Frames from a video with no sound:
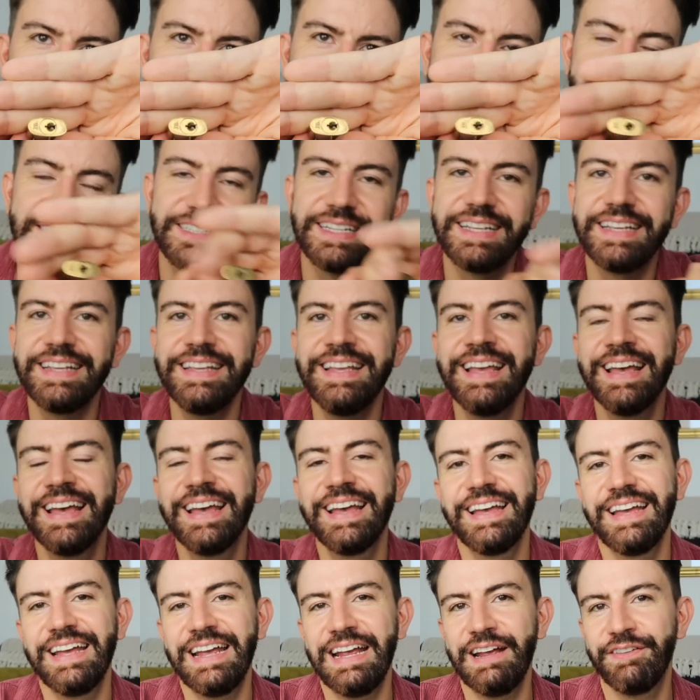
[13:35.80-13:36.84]
it and see
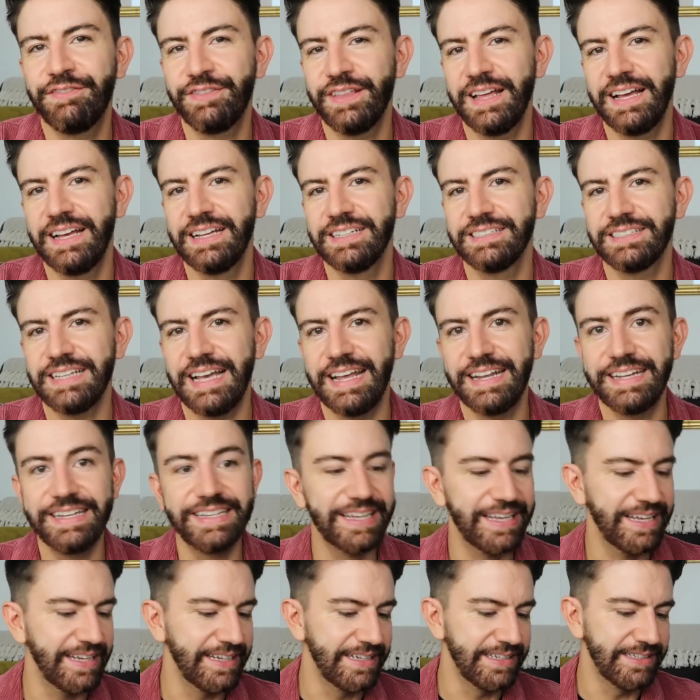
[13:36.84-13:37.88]
if there's any
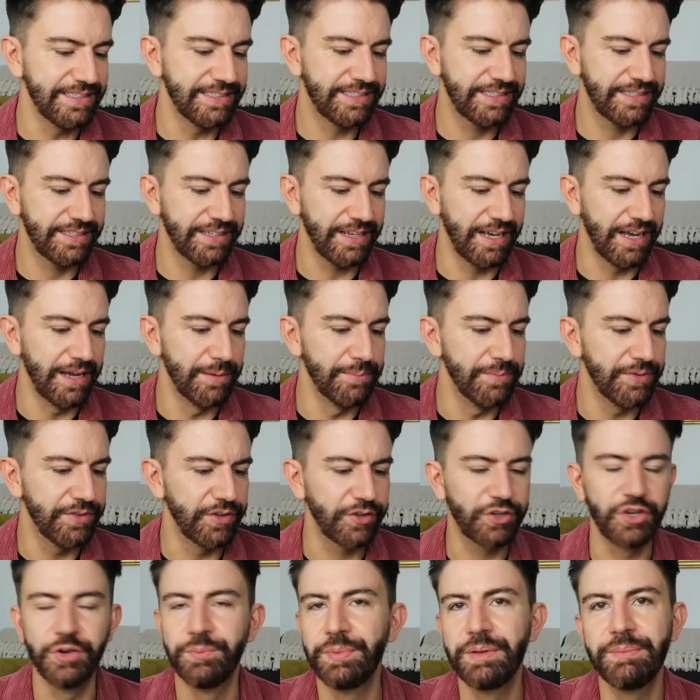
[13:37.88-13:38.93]
keys
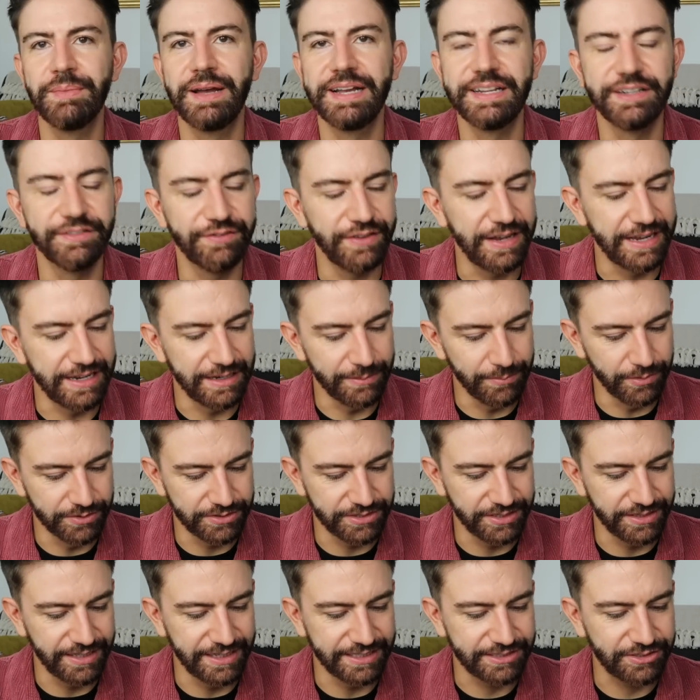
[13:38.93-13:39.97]
that could be made available
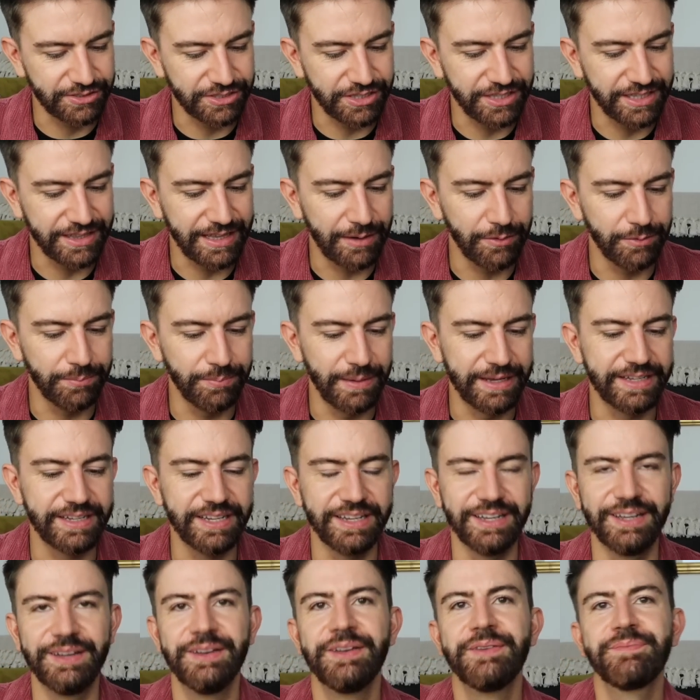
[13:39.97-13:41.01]
to this, because I think that would make
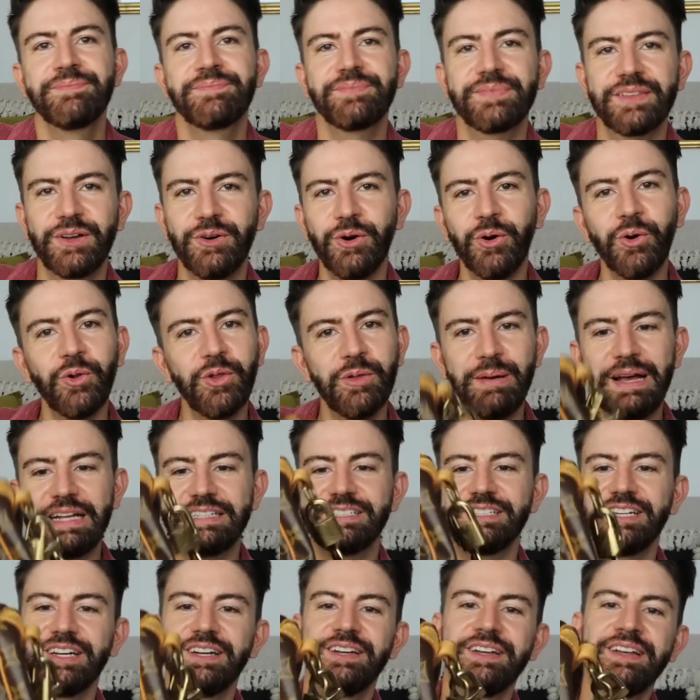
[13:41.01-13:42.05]
it all the
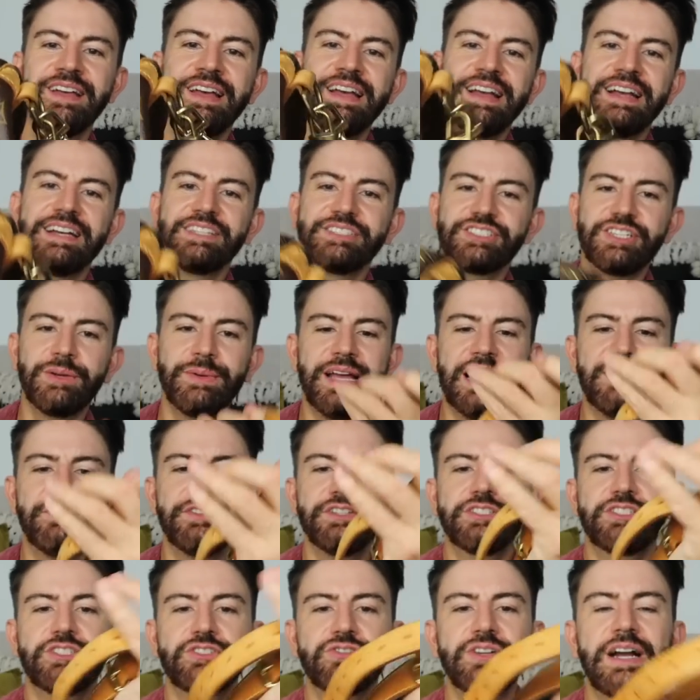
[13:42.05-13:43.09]
better. So we have
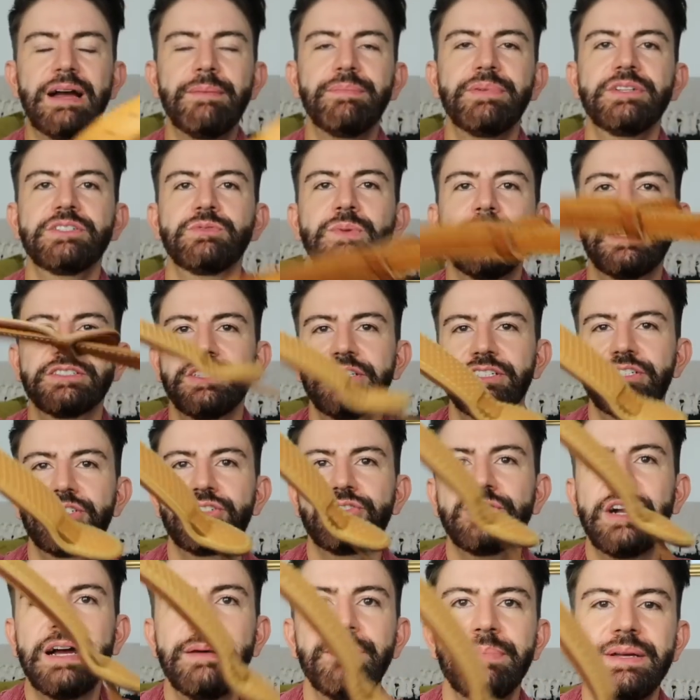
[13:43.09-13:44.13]
the strap as well. So the
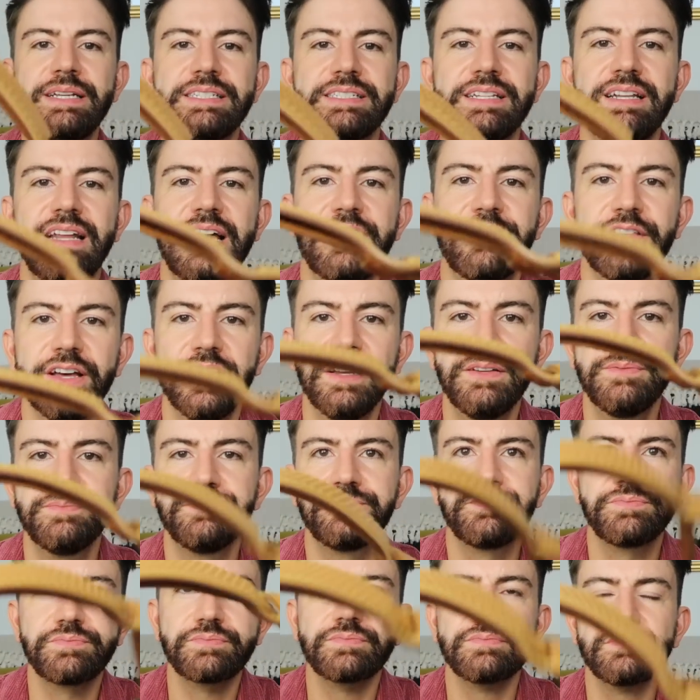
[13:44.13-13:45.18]
strap is leather.
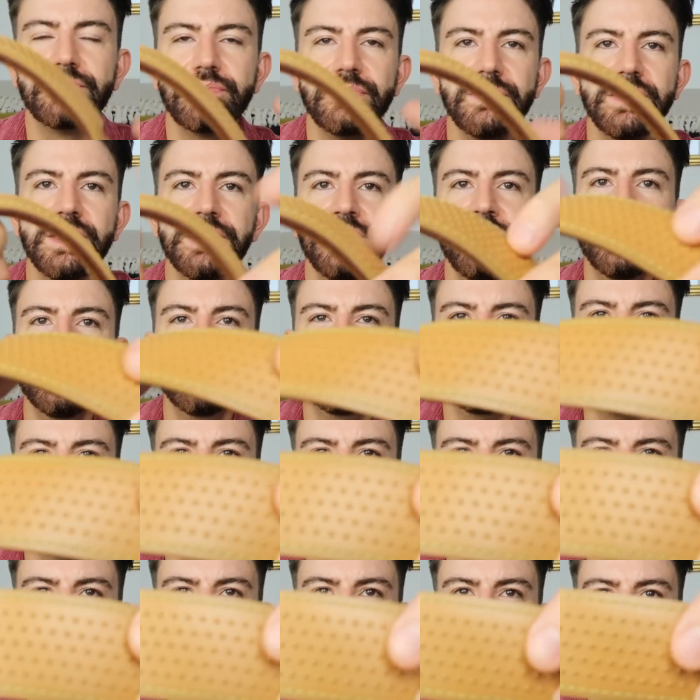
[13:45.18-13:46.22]
You can see
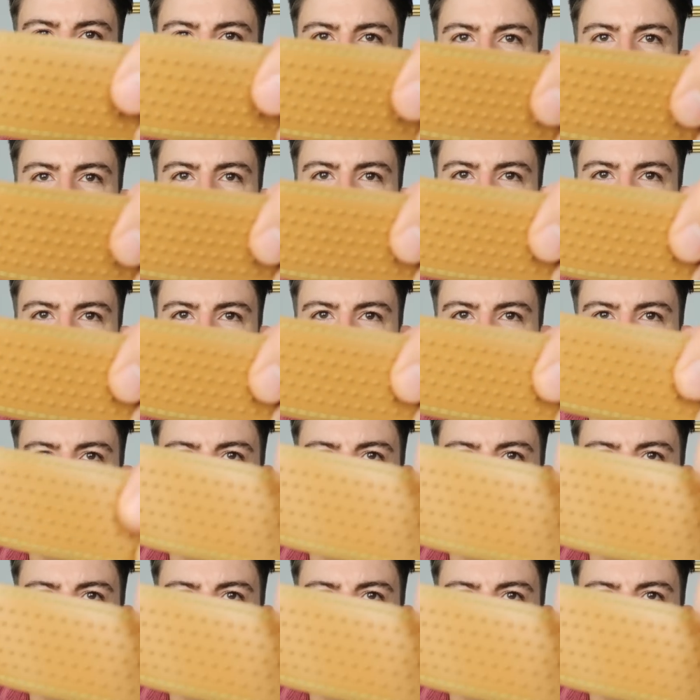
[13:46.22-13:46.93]
the detail work